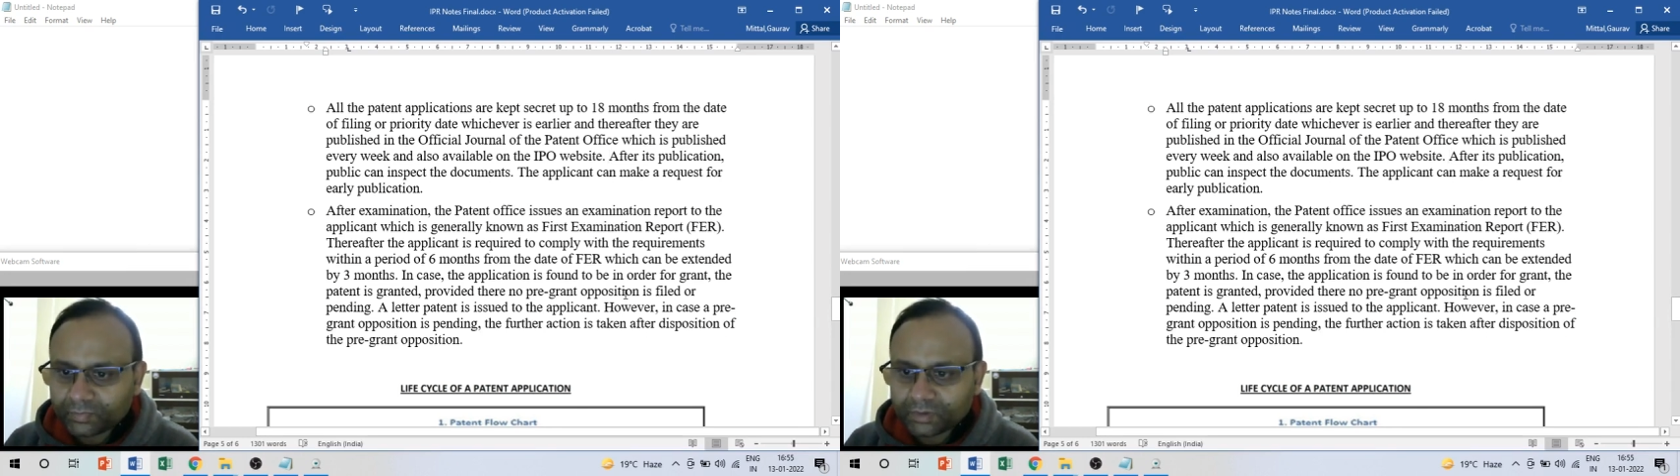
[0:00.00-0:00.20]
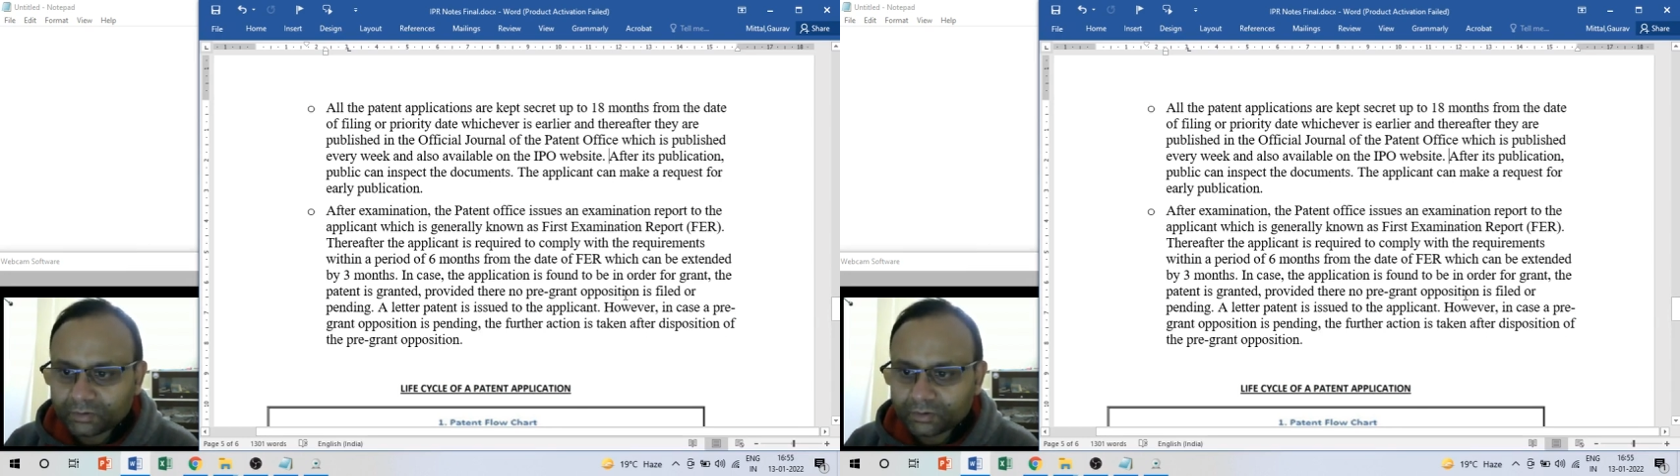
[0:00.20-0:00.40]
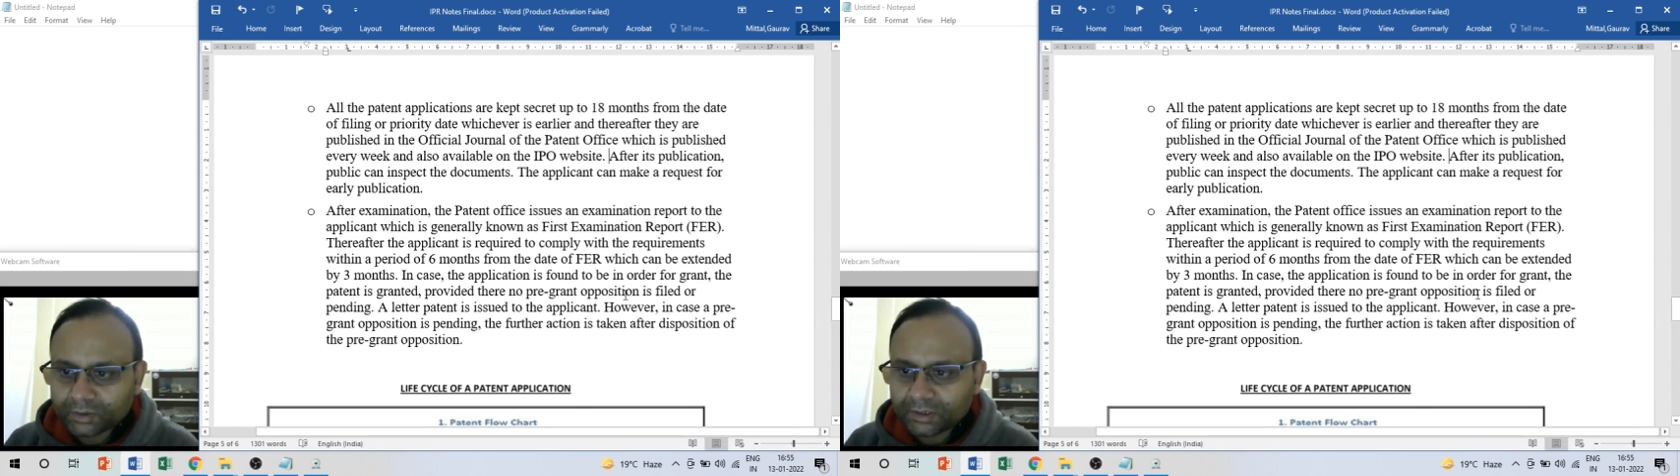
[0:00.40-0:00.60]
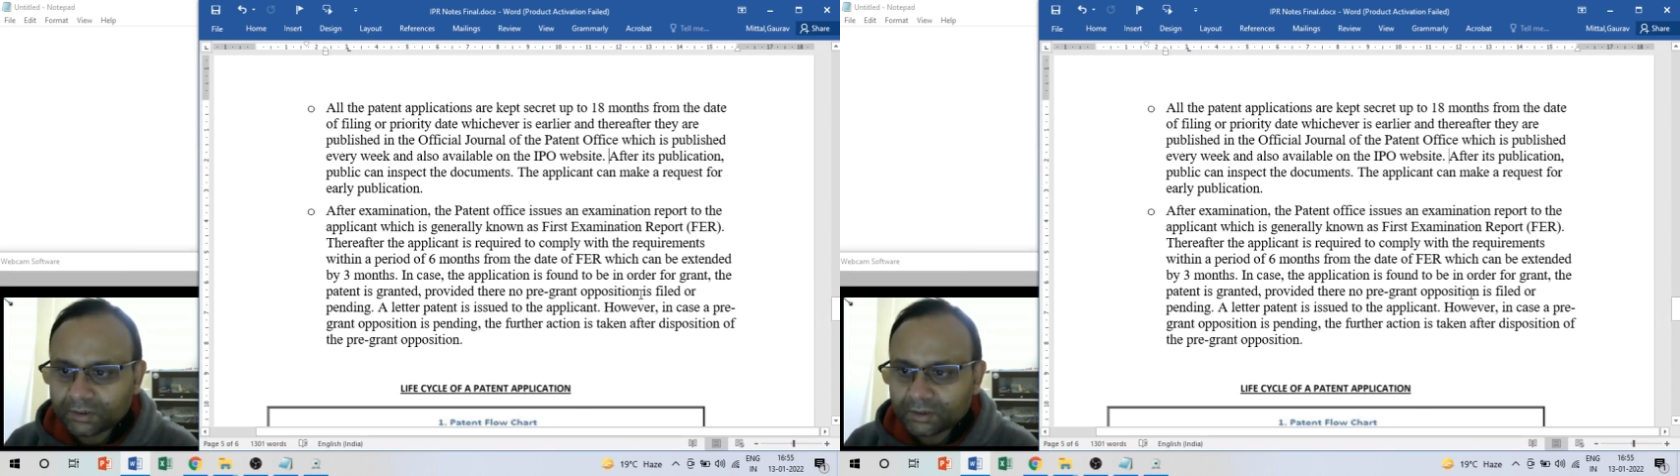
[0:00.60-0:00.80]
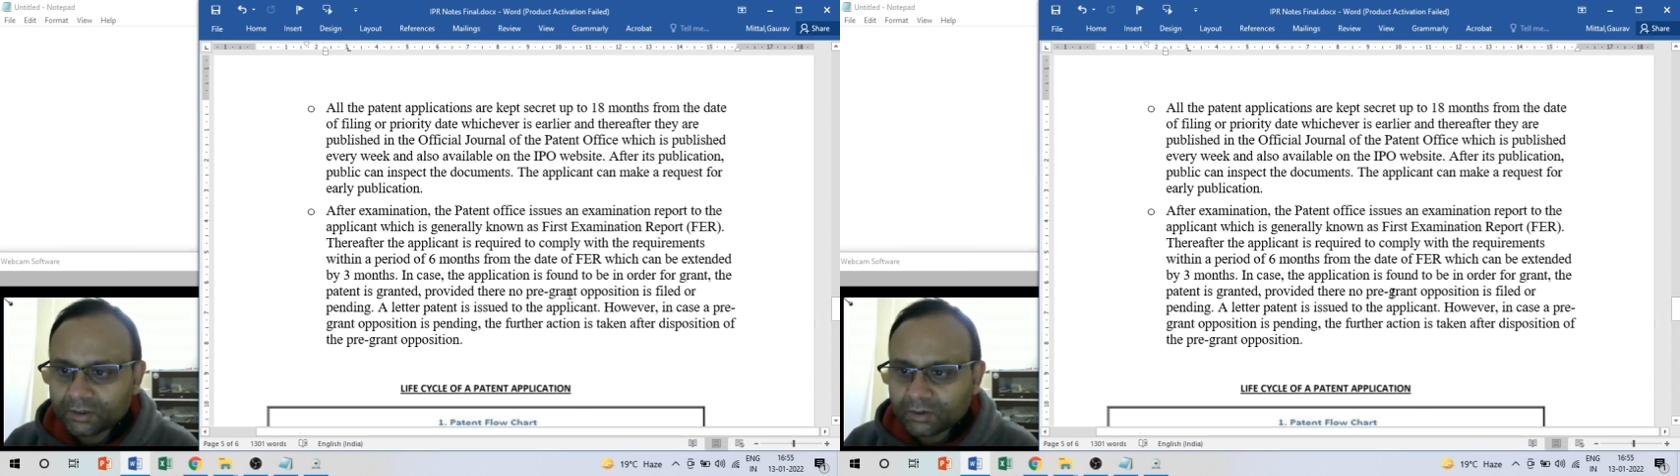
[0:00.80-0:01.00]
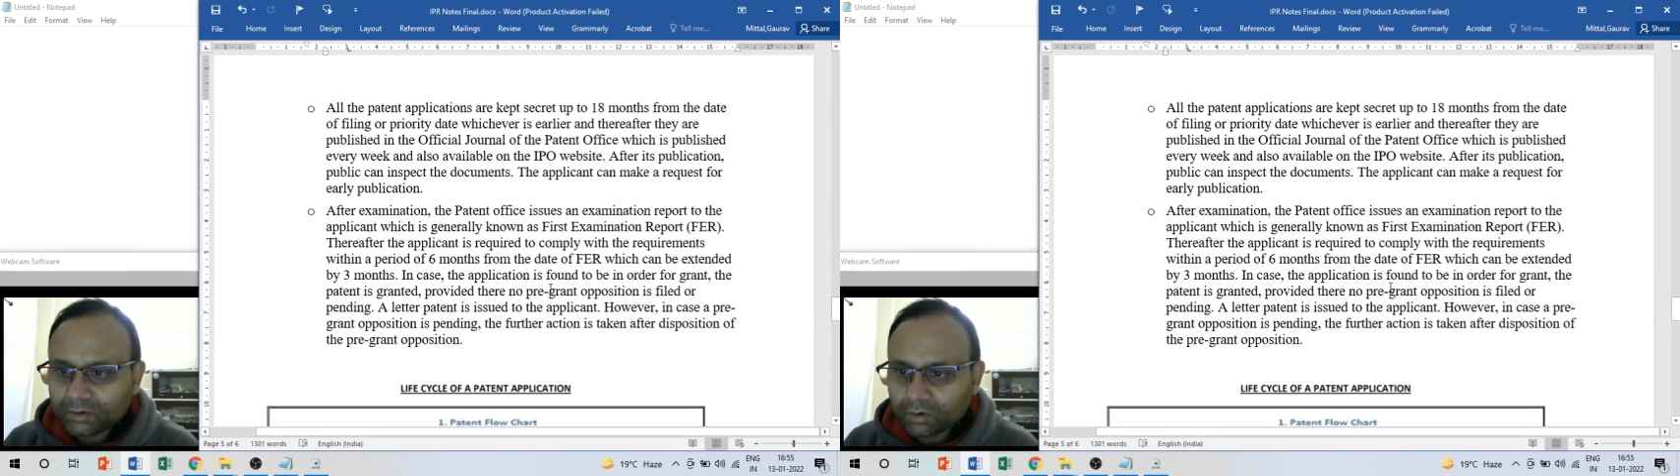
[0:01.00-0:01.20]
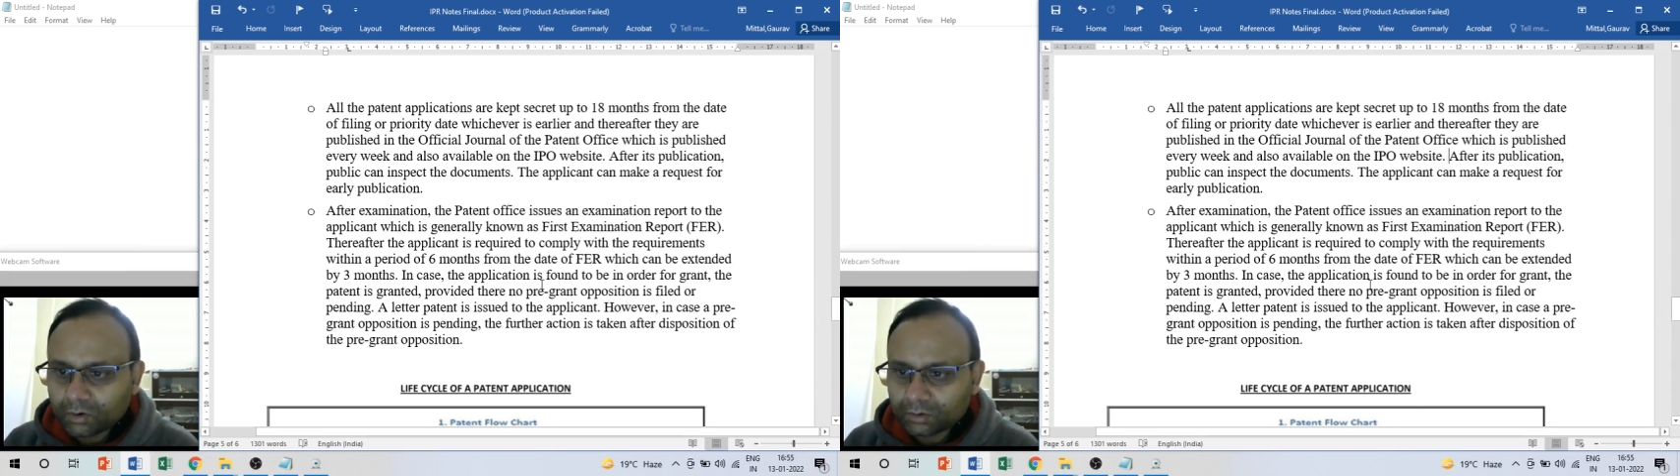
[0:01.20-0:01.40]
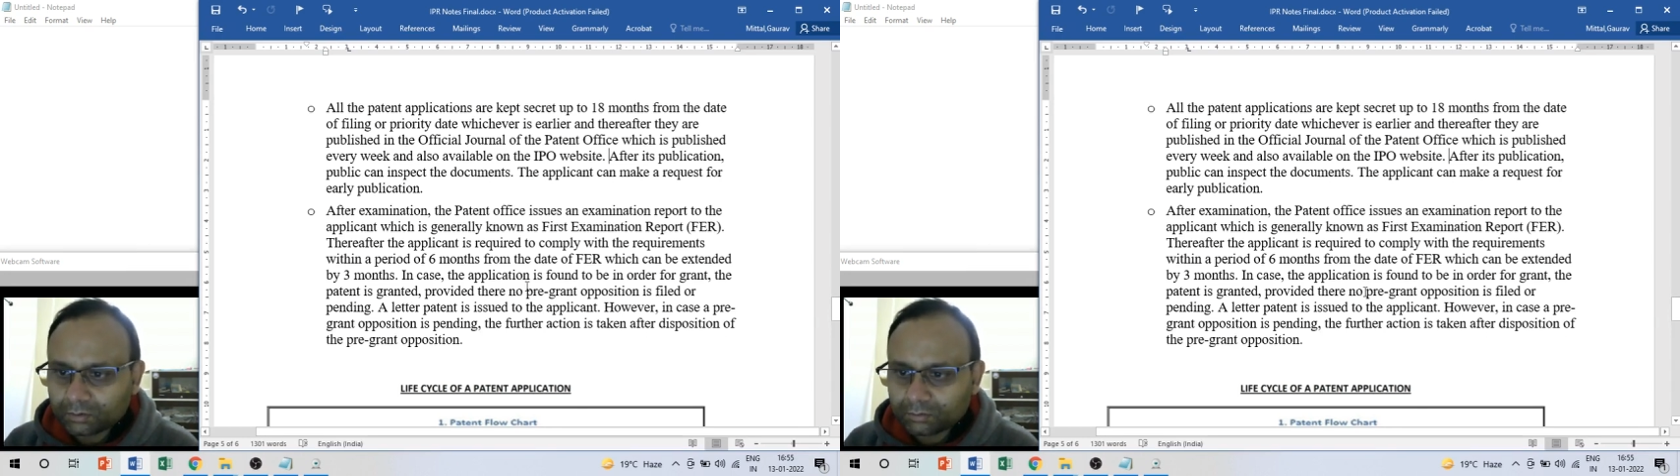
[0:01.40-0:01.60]
Okay,
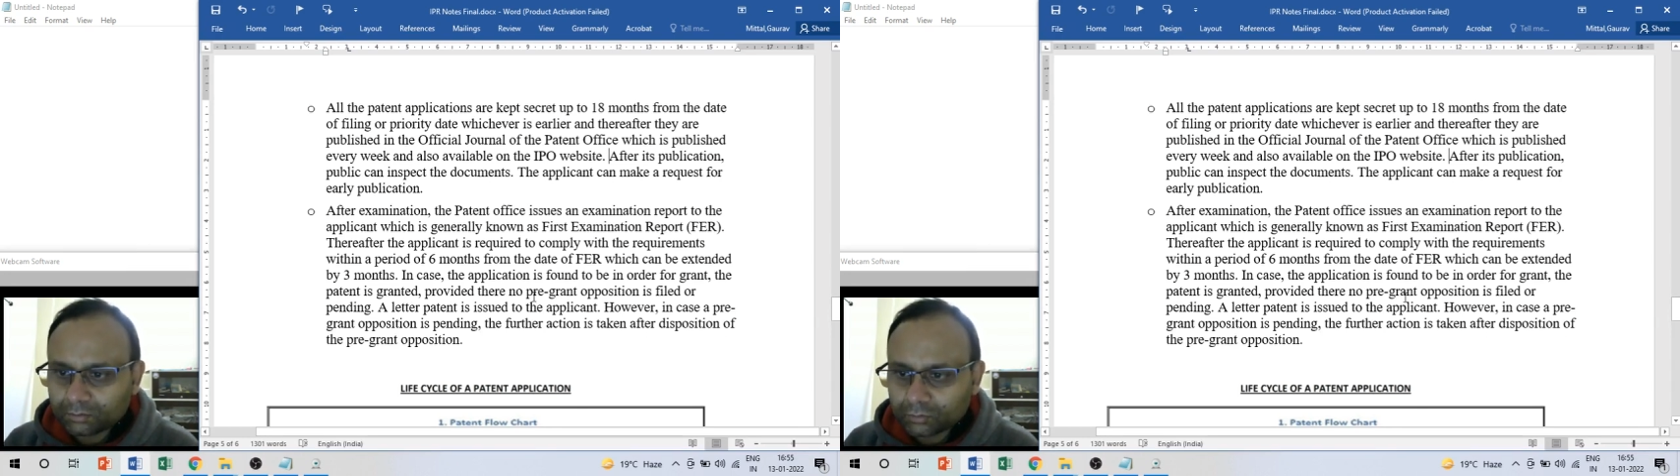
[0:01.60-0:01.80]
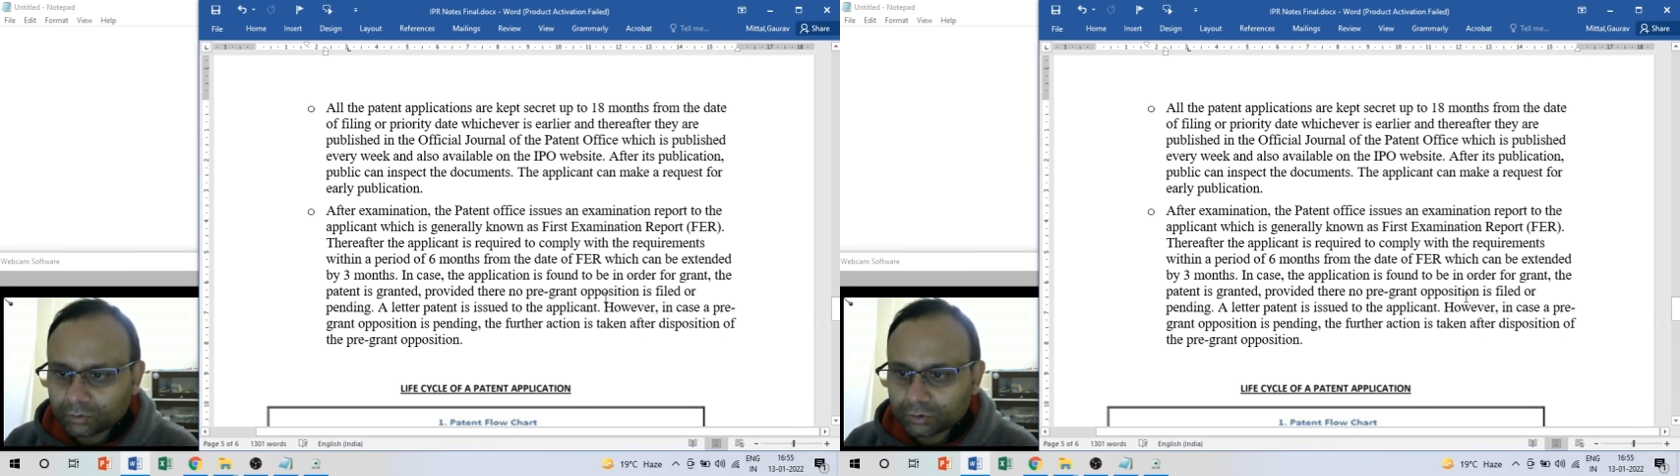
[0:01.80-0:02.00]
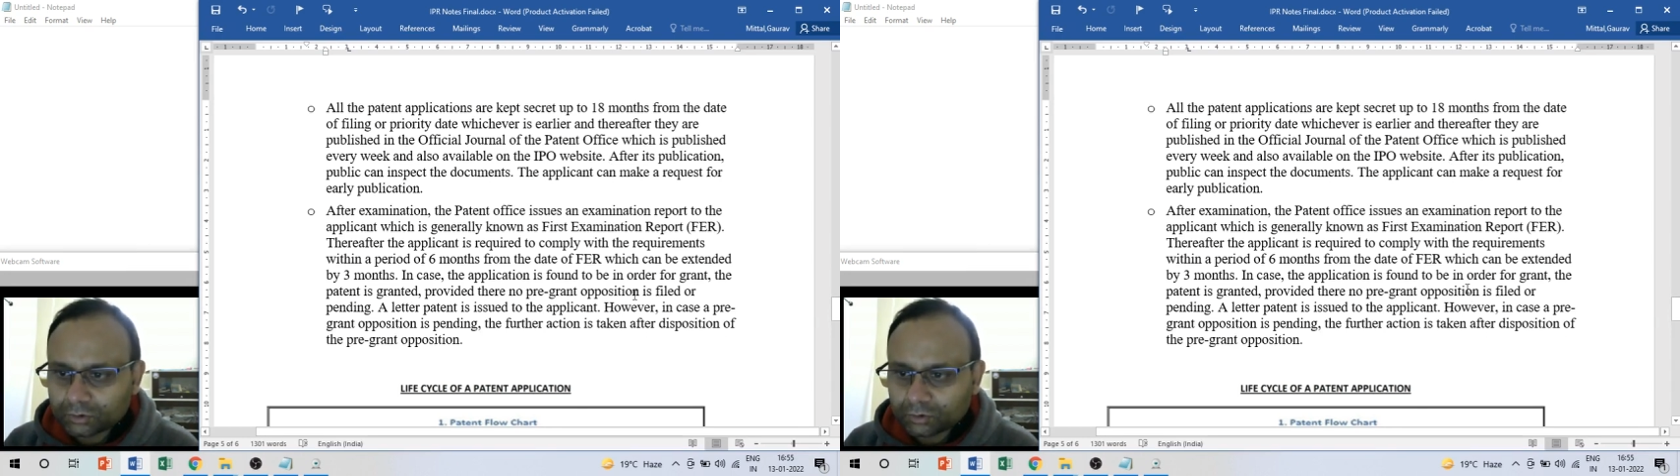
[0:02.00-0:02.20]
or those